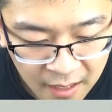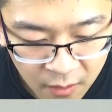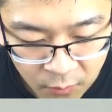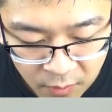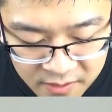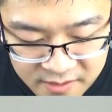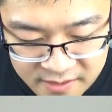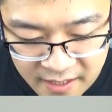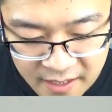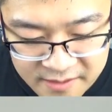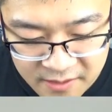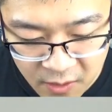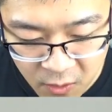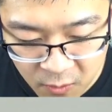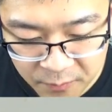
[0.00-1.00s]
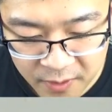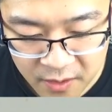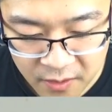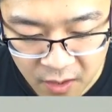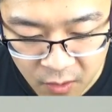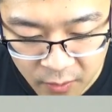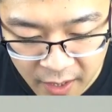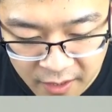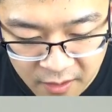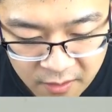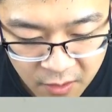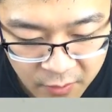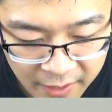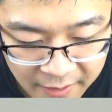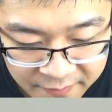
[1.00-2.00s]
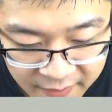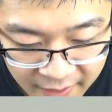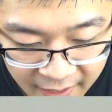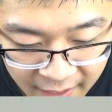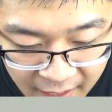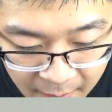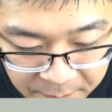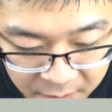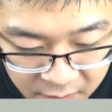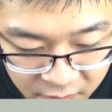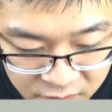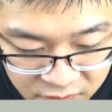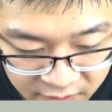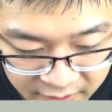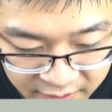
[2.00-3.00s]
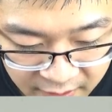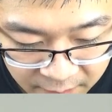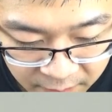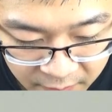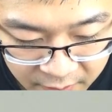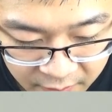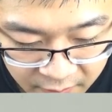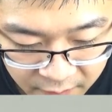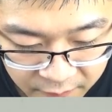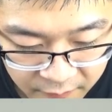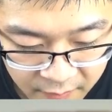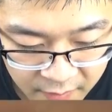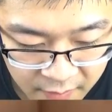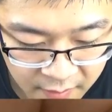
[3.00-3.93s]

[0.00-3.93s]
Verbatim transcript: Now, once that's open, go ahead and locate the app that you're trying to get rid of.